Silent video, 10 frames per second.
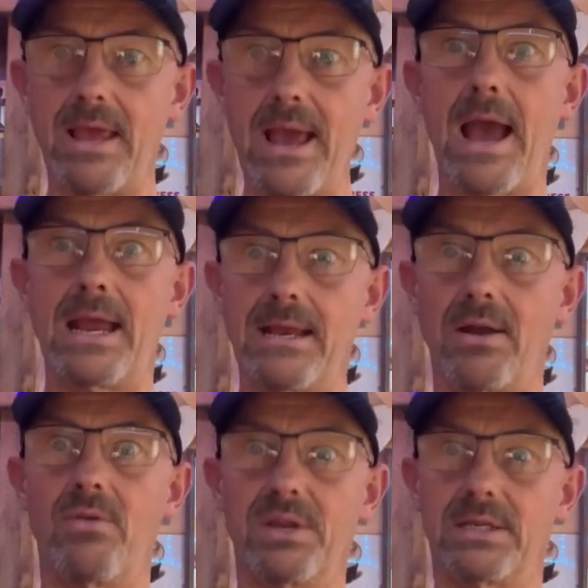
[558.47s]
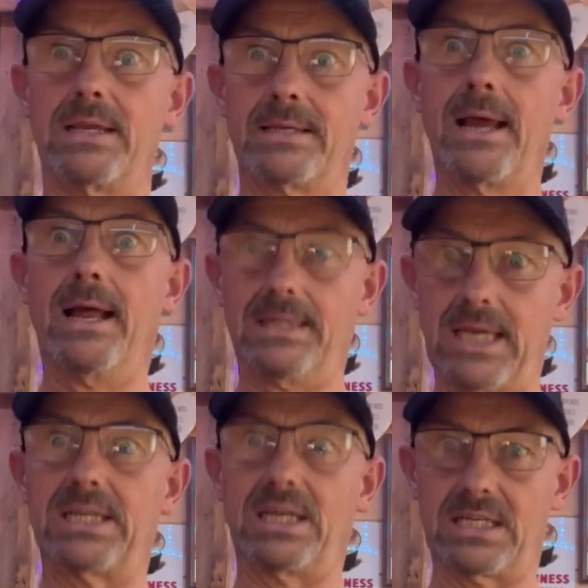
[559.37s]
Yeah, you know, this is a
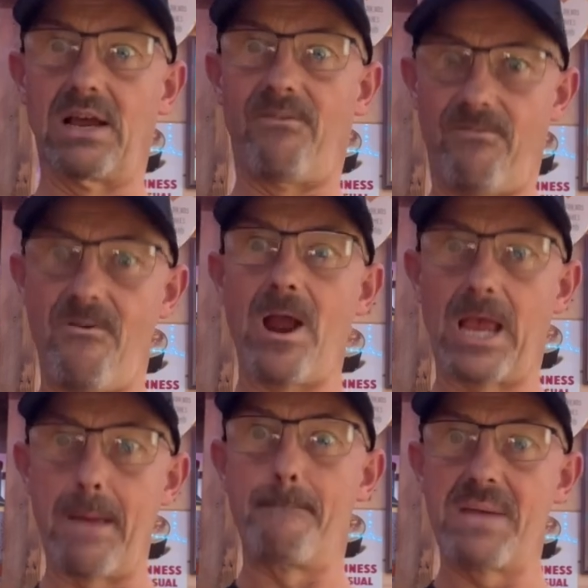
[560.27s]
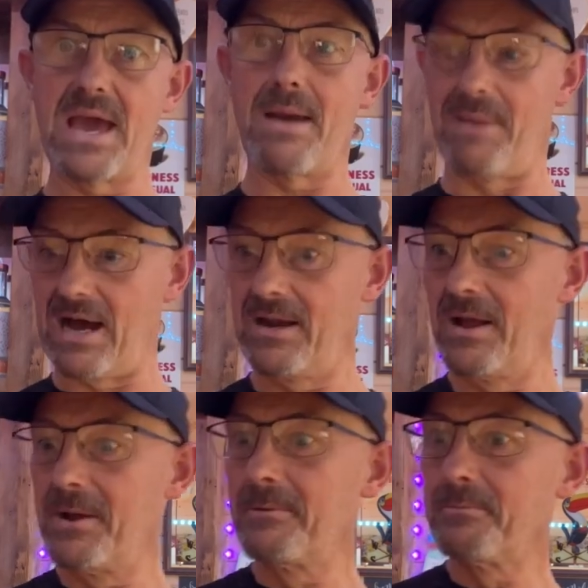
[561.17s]
frigging beer, man.
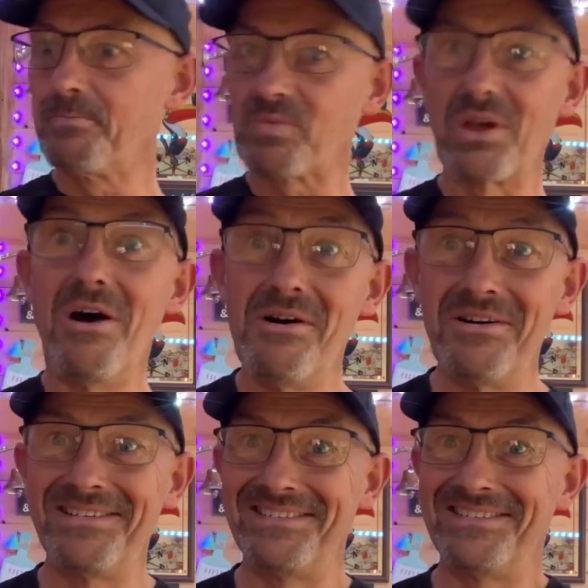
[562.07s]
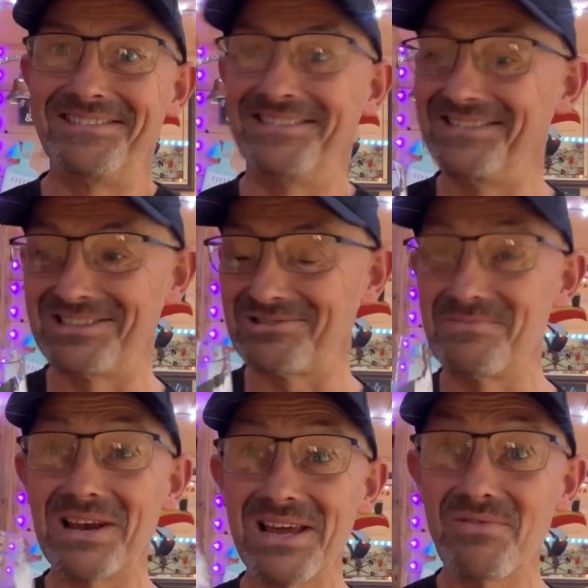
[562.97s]
It's
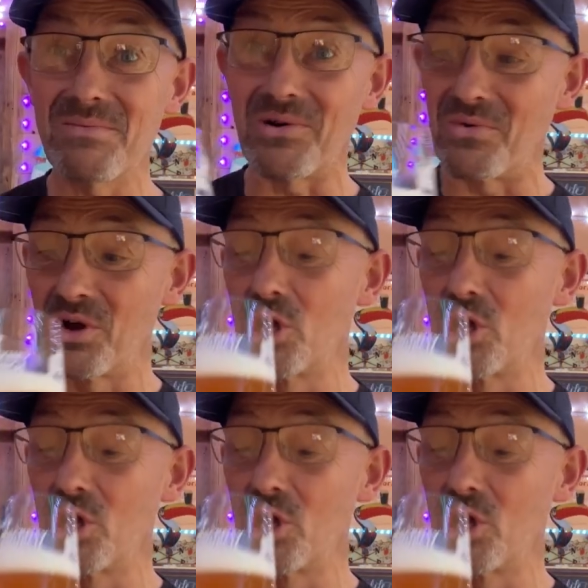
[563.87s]
unbelievable.